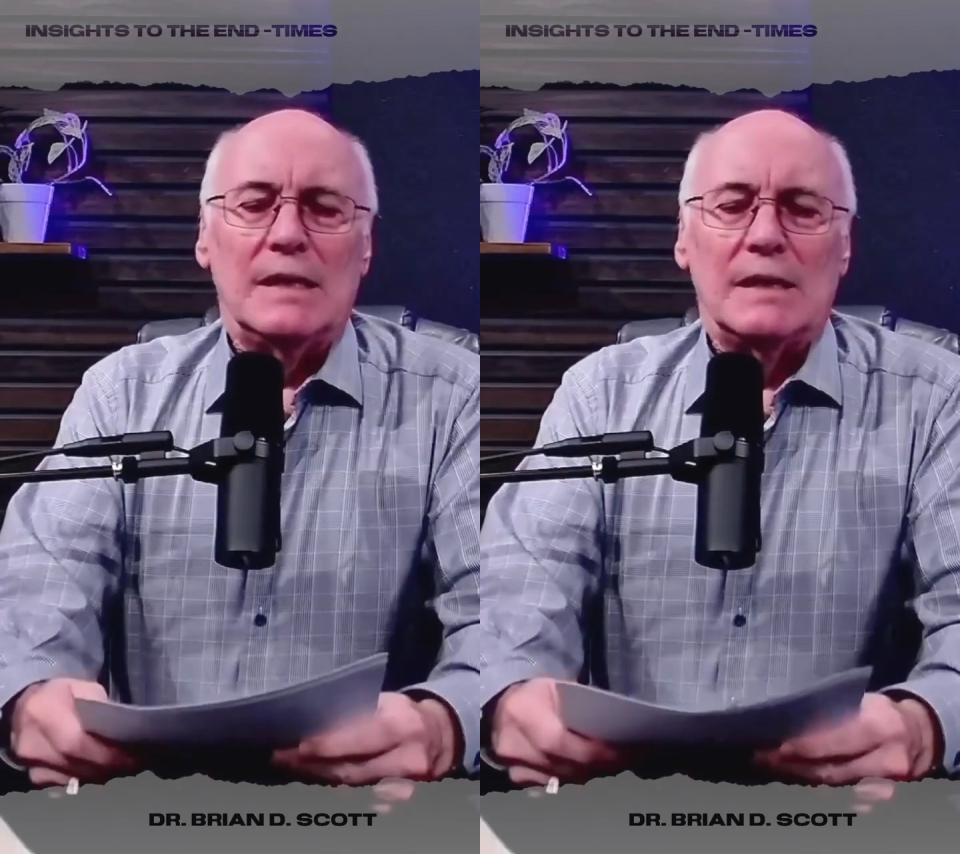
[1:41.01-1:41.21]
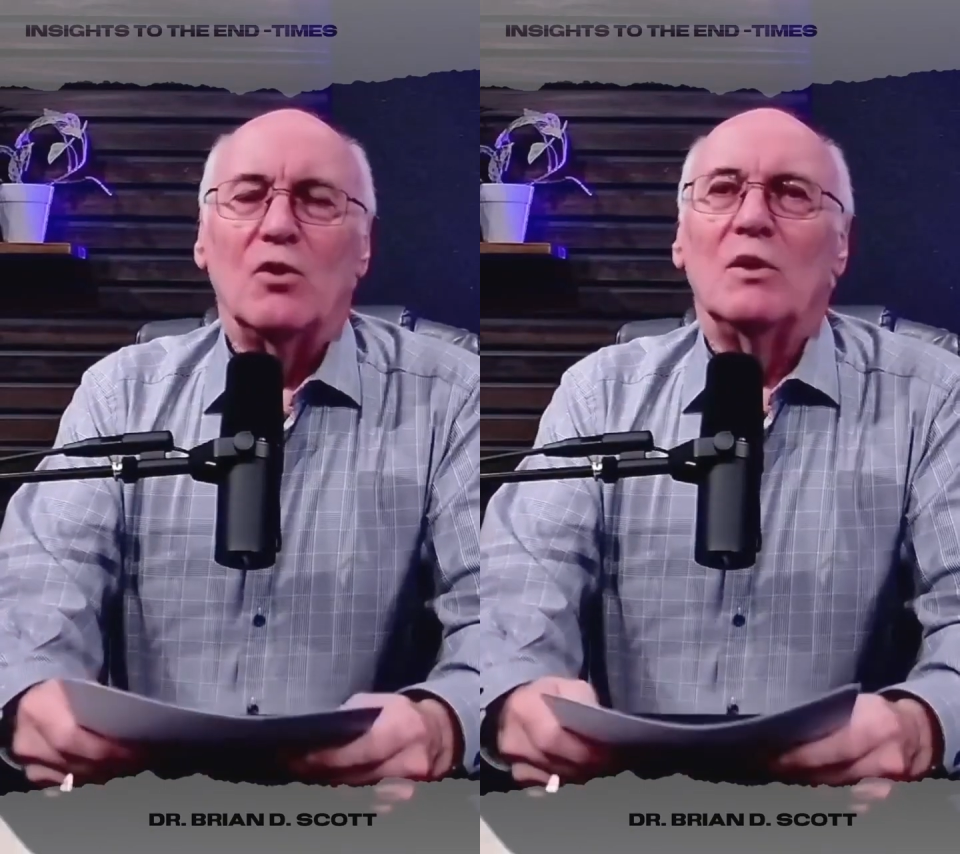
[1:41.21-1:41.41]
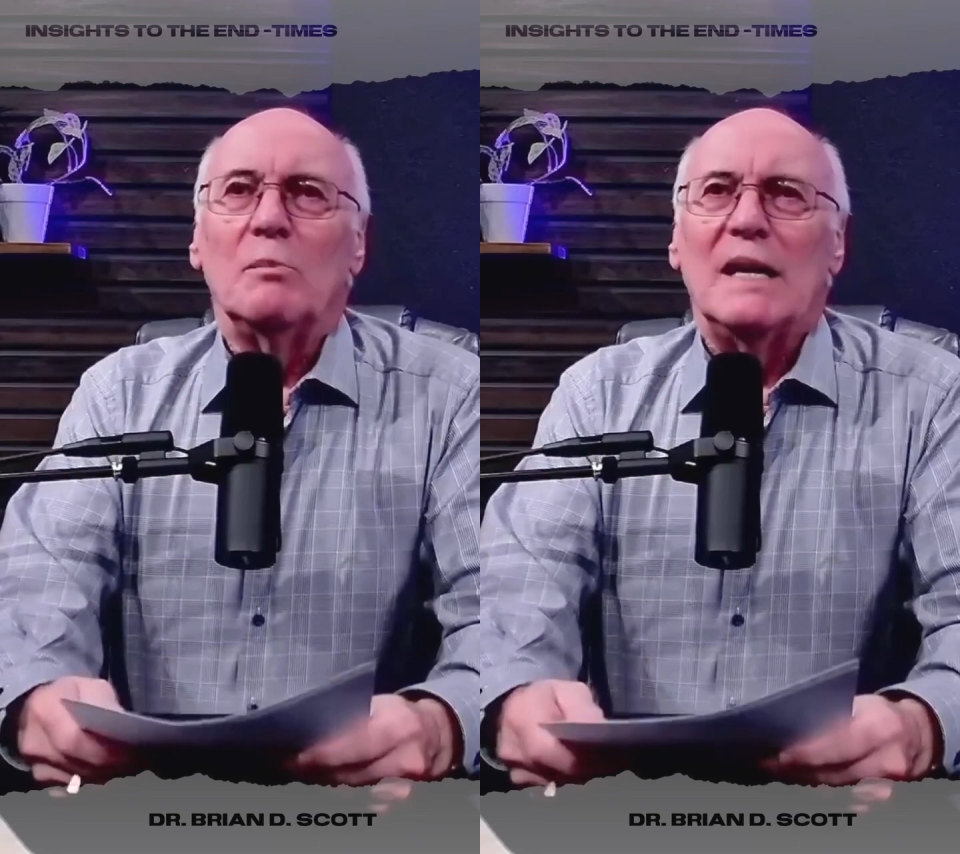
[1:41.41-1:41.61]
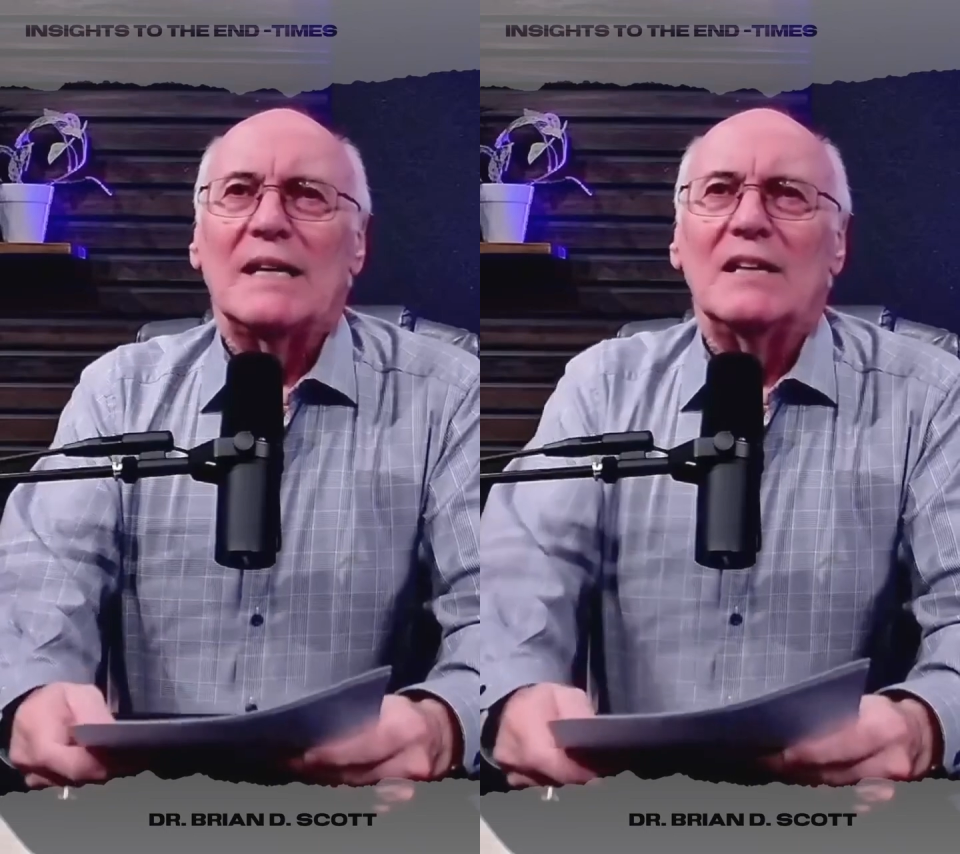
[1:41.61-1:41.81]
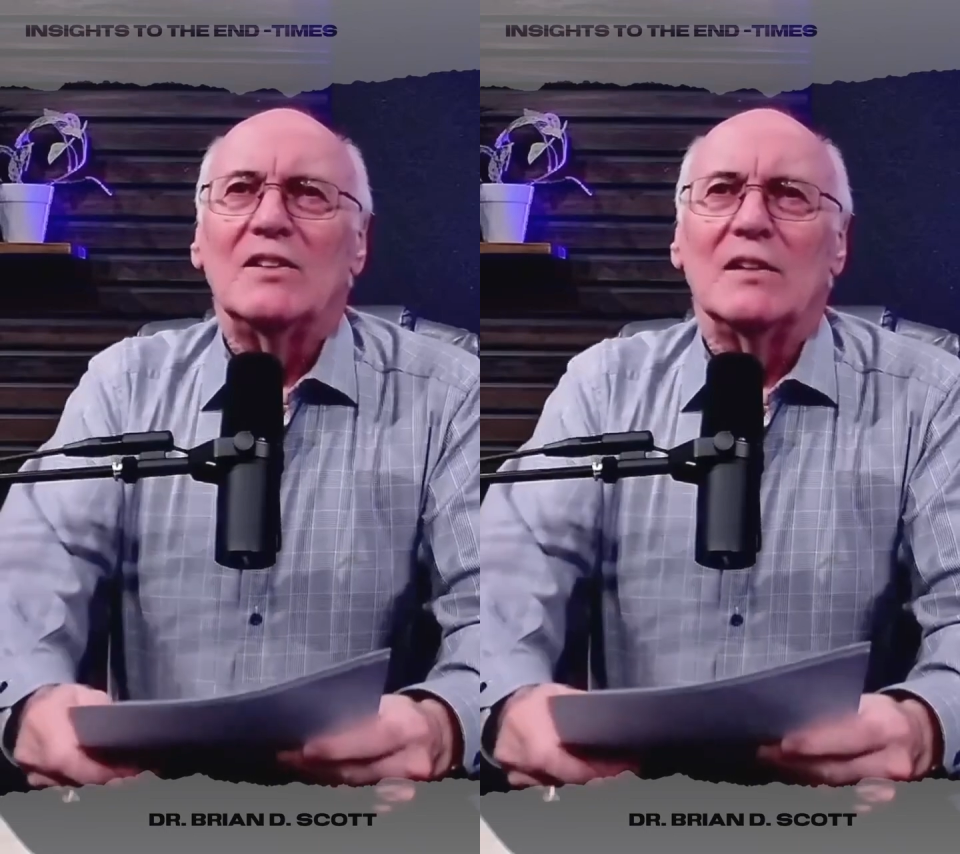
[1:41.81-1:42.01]
going
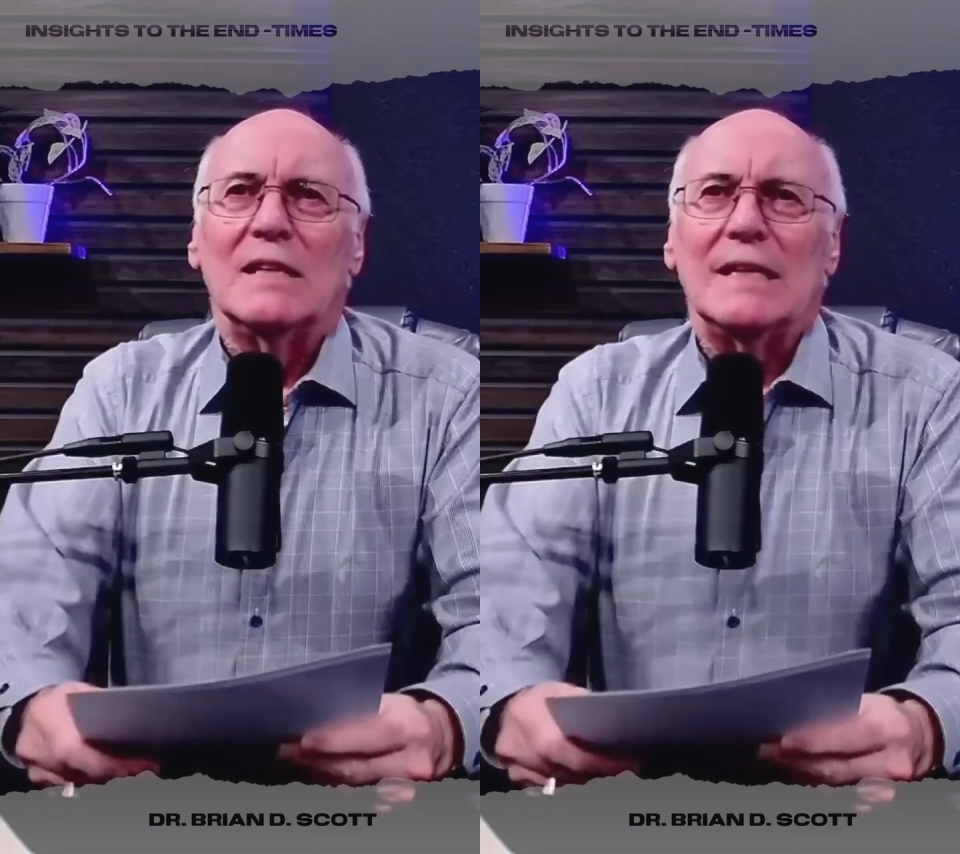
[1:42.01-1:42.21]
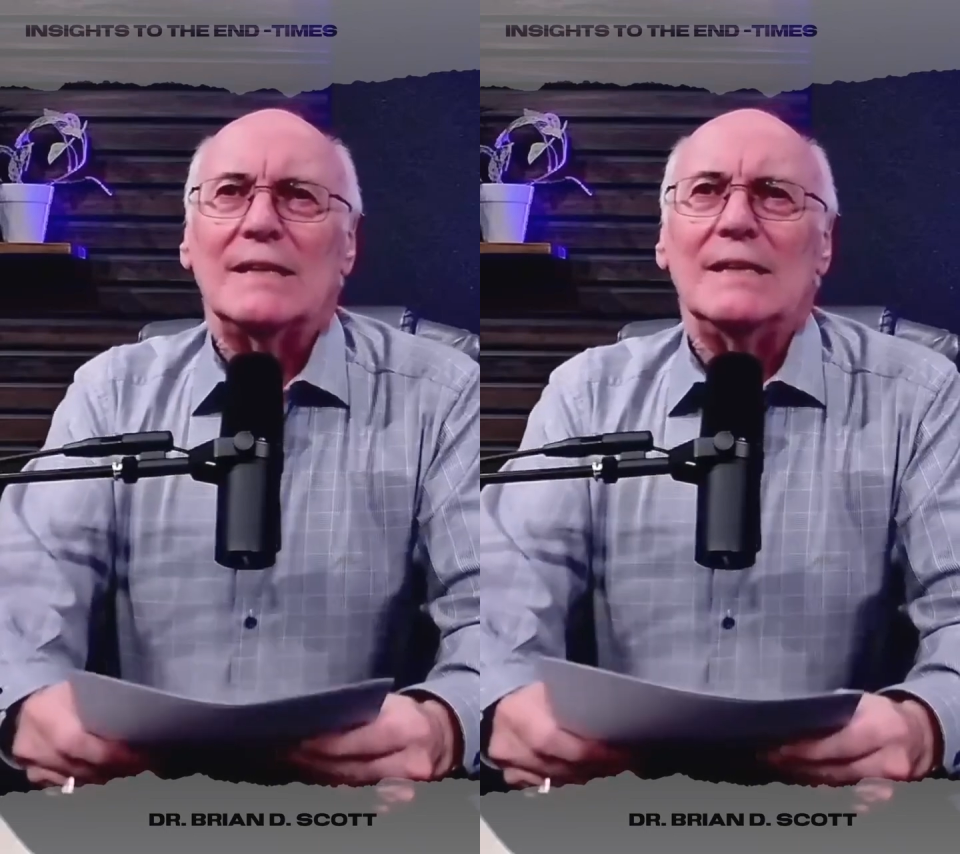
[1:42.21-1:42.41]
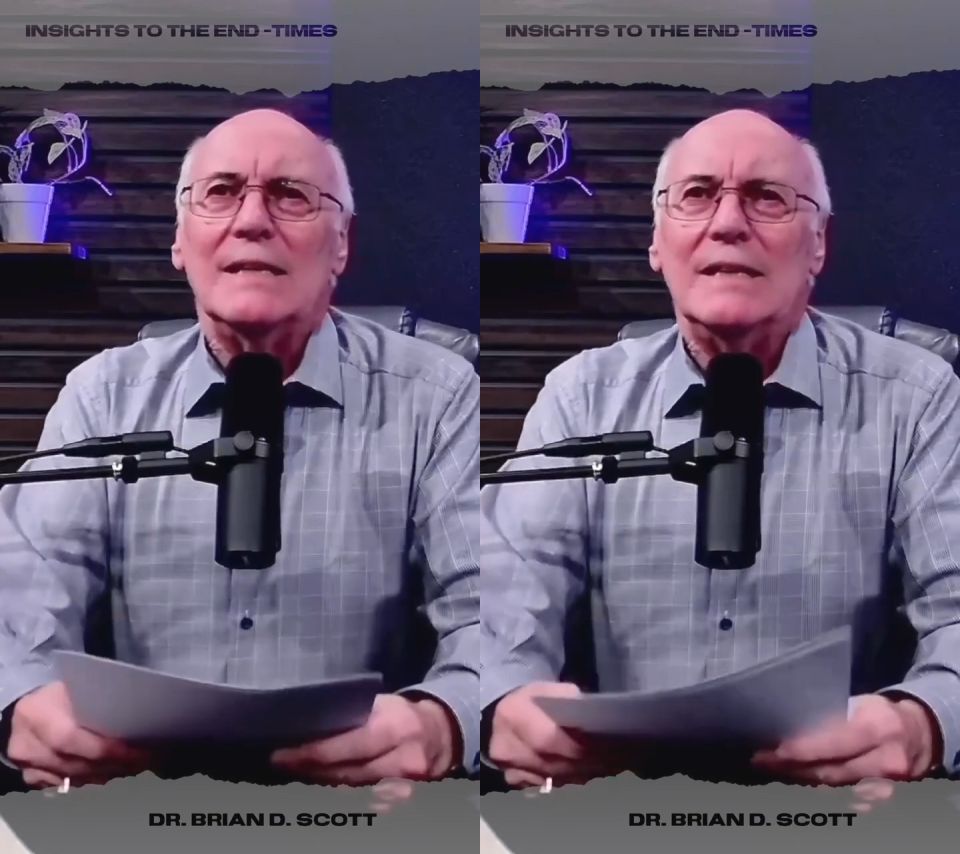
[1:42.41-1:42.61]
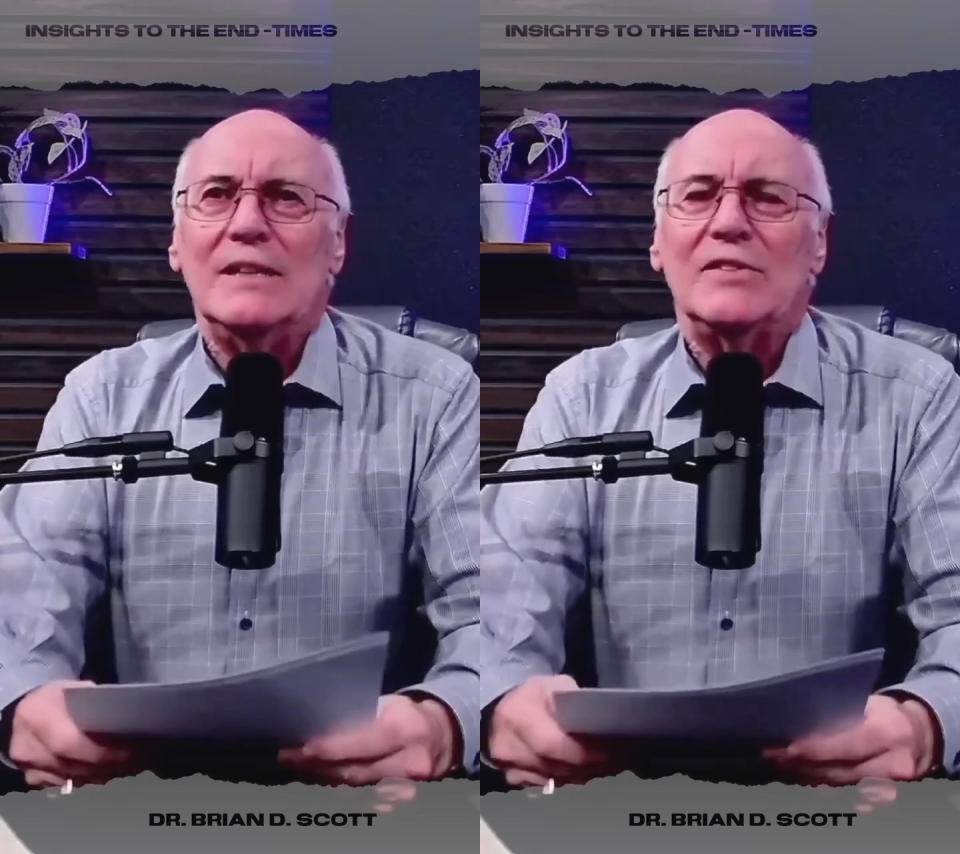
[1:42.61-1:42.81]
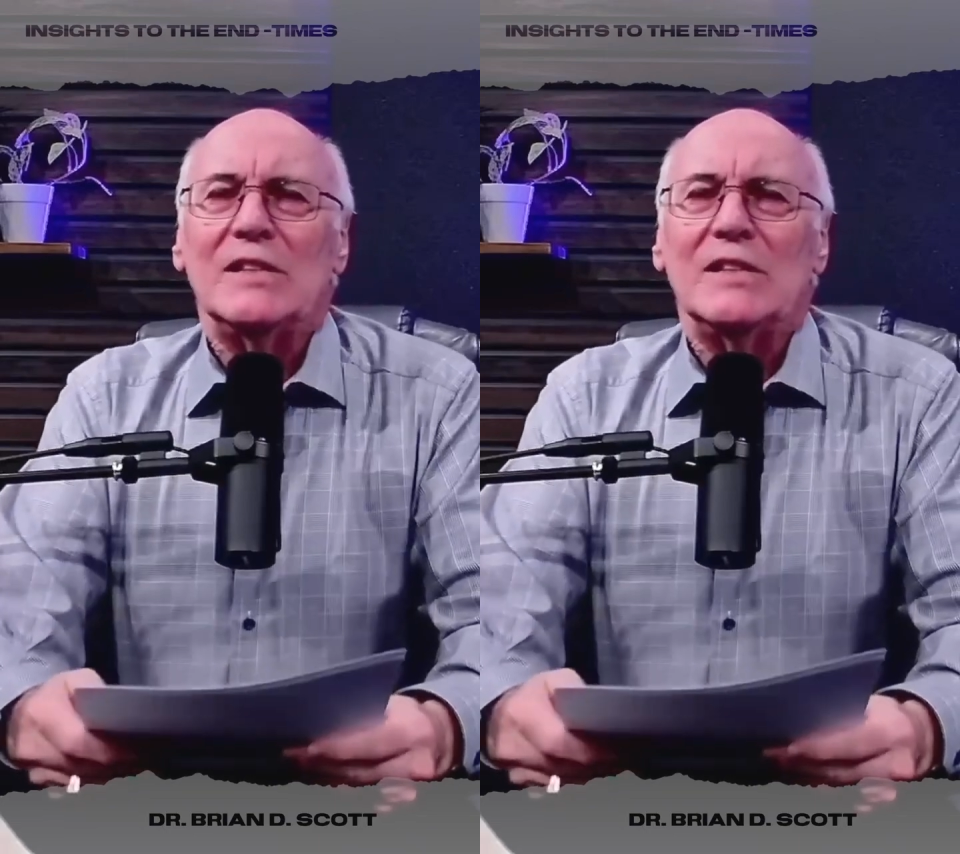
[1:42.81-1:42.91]
back into the 1980s